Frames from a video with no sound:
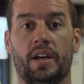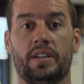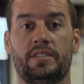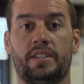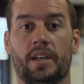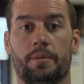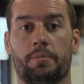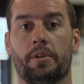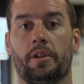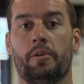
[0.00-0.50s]

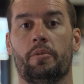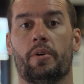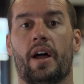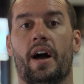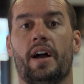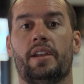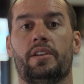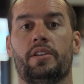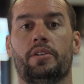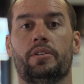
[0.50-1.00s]
Typically what
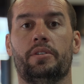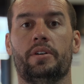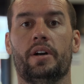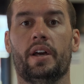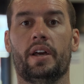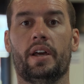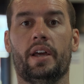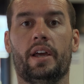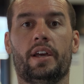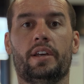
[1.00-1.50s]
I do
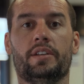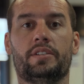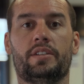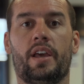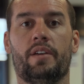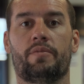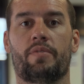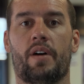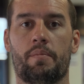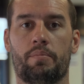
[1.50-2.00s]
is
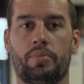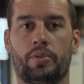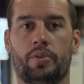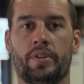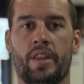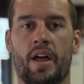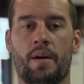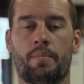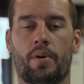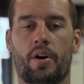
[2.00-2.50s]
if I'm
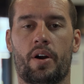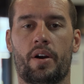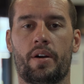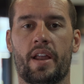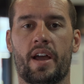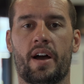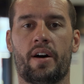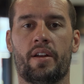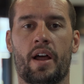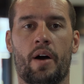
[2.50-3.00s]
pulling that bar
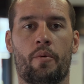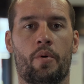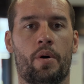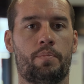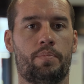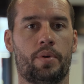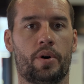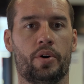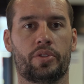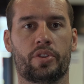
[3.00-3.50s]
down, I
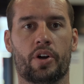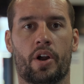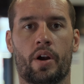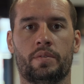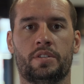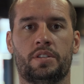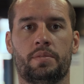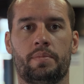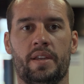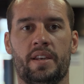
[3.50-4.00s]
want both
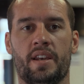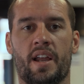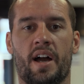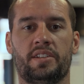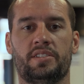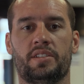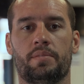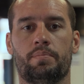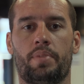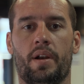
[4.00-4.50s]
arms to be
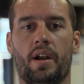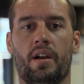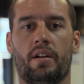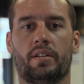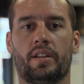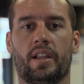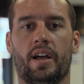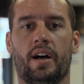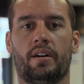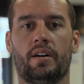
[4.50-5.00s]
nice and
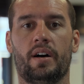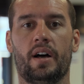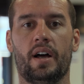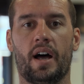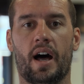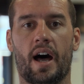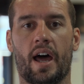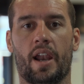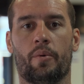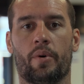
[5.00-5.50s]
parallel.
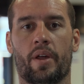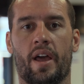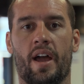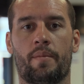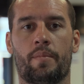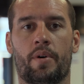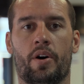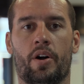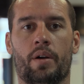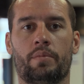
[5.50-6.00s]
I don't want to
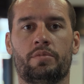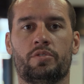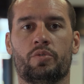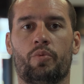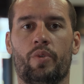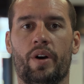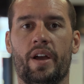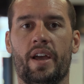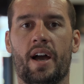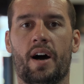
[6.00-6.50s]
have my arms
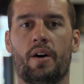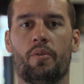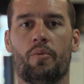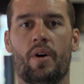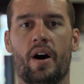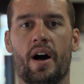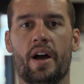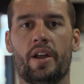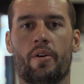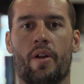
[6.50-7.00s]
way out
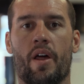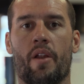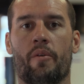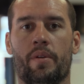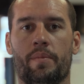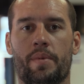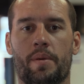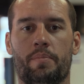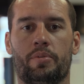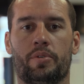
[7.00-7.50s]
wide, or I don't
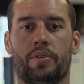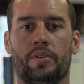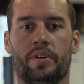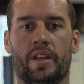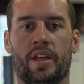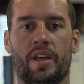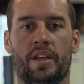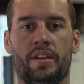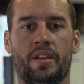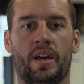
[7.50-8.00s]
want to be pulling
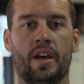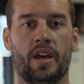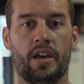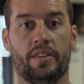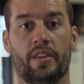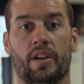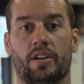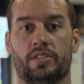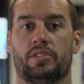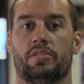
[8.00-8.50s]
in.
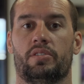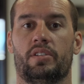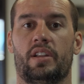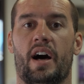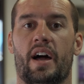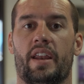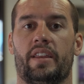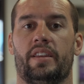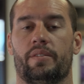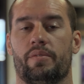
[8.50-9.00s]
There's a
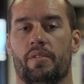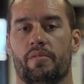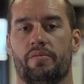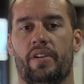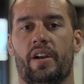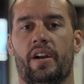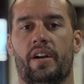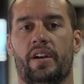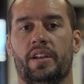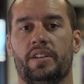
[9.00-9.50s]
lot of different
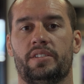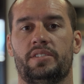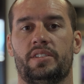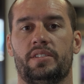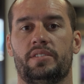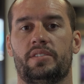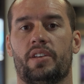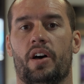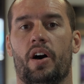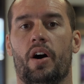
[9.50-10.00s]

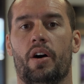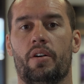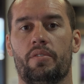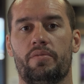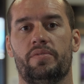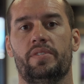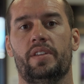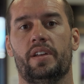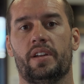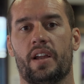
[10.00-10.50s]
variances
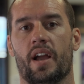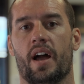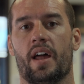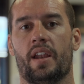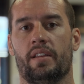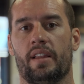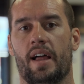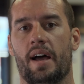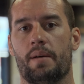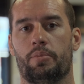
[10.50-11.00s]
of the kind
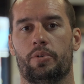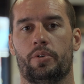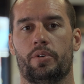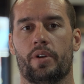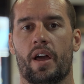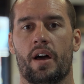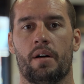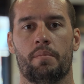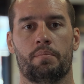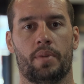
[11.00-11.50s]
of lat pull
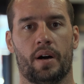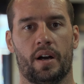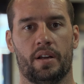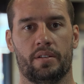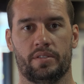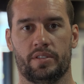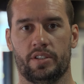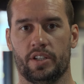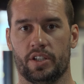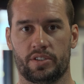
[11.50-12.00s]
down,
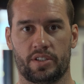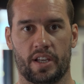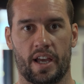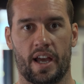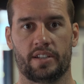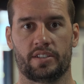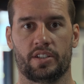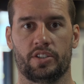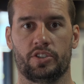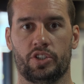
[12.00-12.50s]
but just
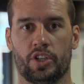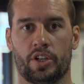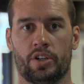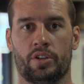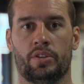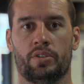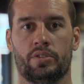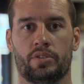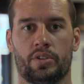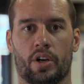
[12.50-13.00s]
as a
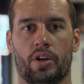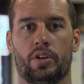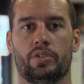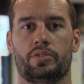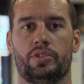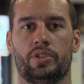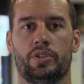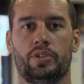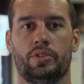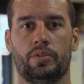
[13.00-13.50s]
general
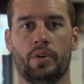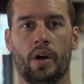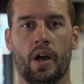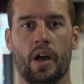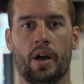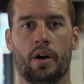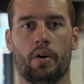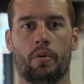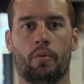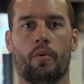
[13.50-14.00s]
go-to,
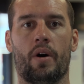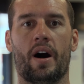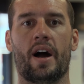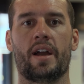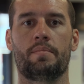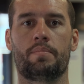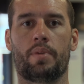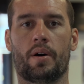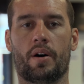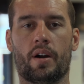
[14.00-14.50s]

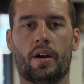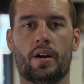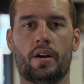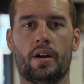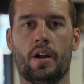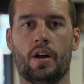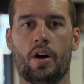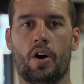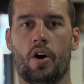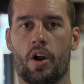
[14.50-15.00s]
wide bar,
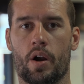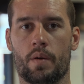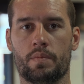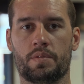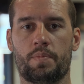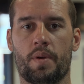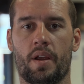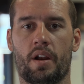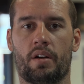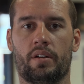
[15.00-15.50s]
arms
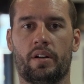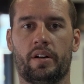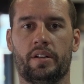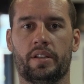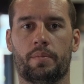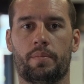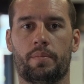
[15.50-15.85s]
parallel at the